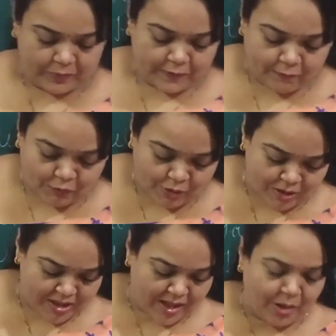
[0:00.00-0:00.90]
For
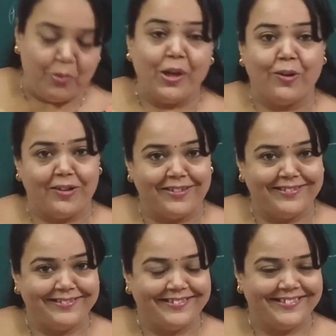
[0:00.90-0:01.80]
how long?
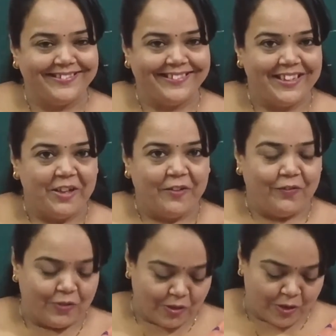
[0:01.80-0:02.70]

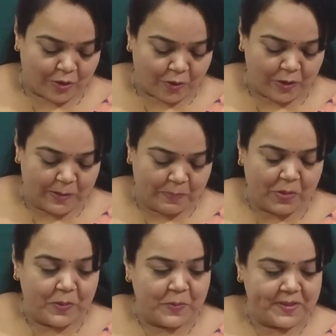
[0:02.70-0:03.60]
For
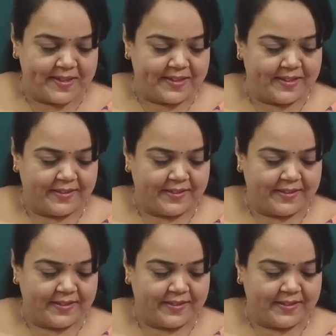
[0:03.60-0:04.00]
almost